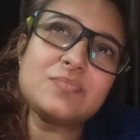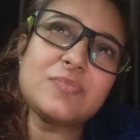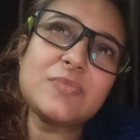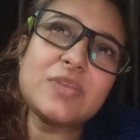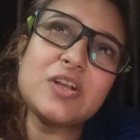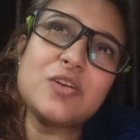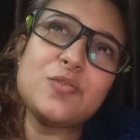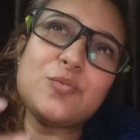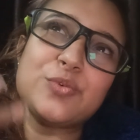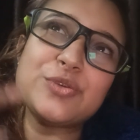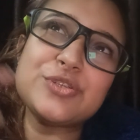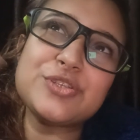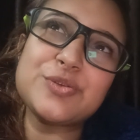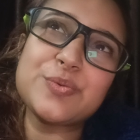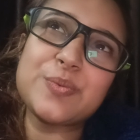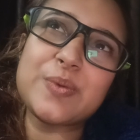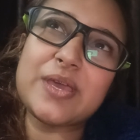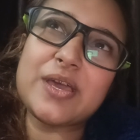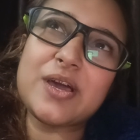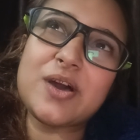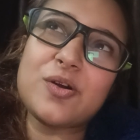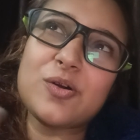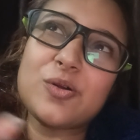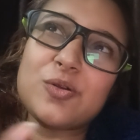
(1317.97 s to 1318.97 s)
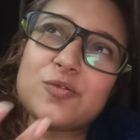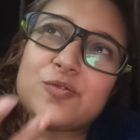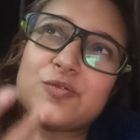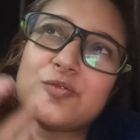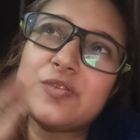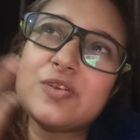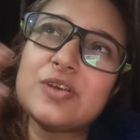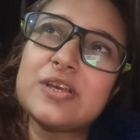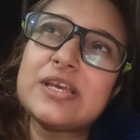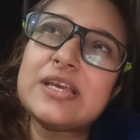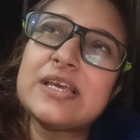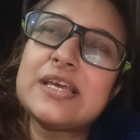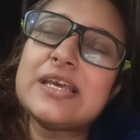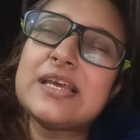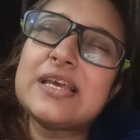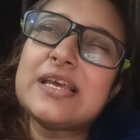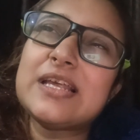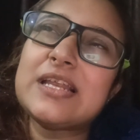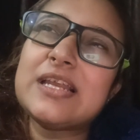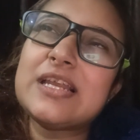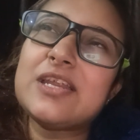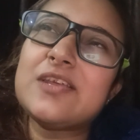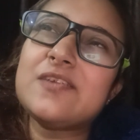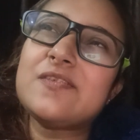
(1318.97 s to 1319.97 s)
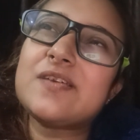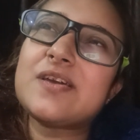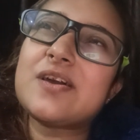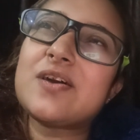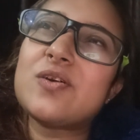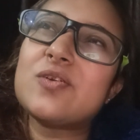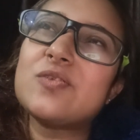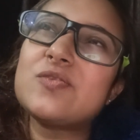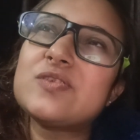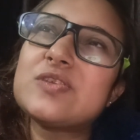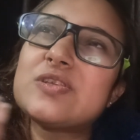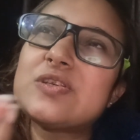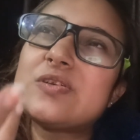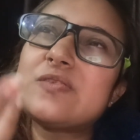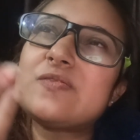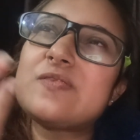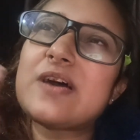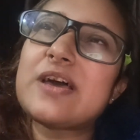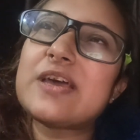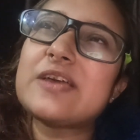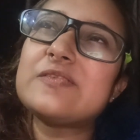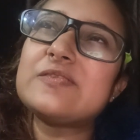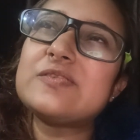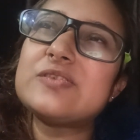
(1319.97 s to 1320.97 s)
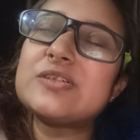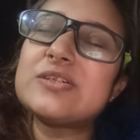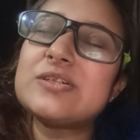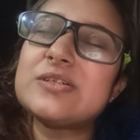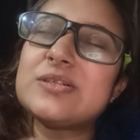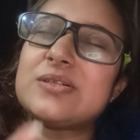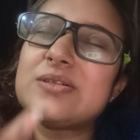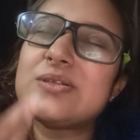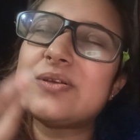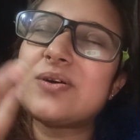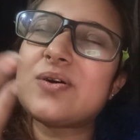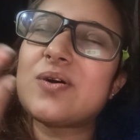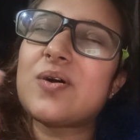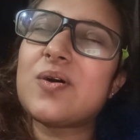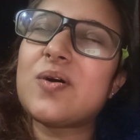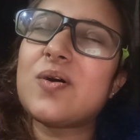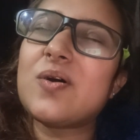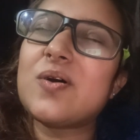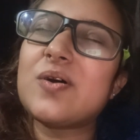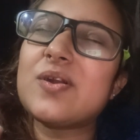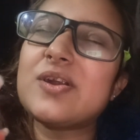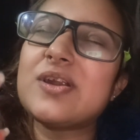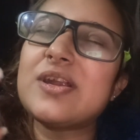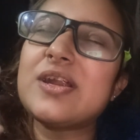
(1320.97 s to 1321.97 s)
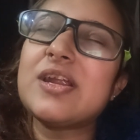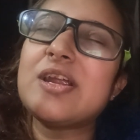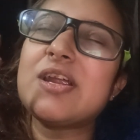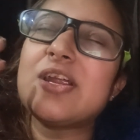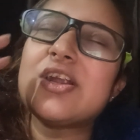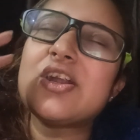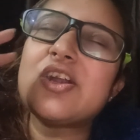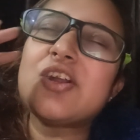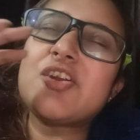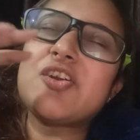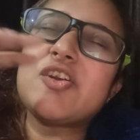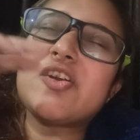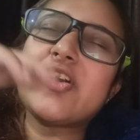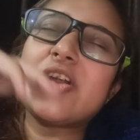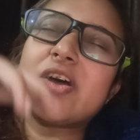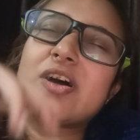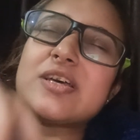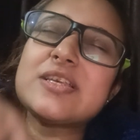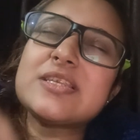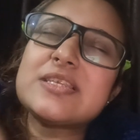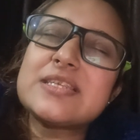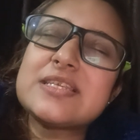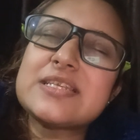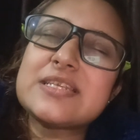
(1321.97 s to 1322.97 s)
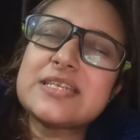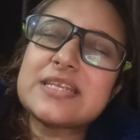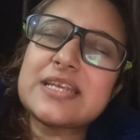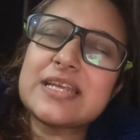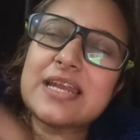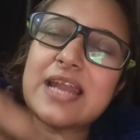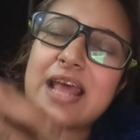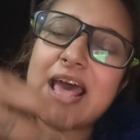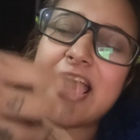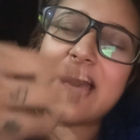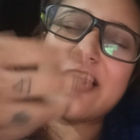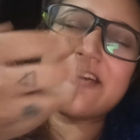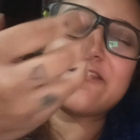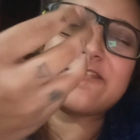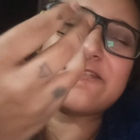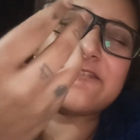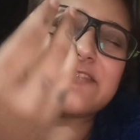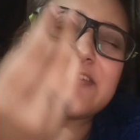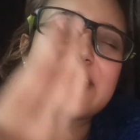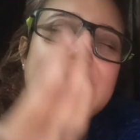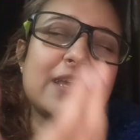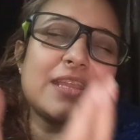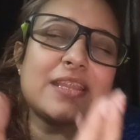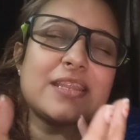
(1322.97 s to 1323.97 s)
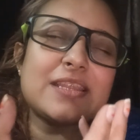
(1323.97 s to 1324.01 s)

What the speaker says: What's the way out of living out of survival or trust and have faith?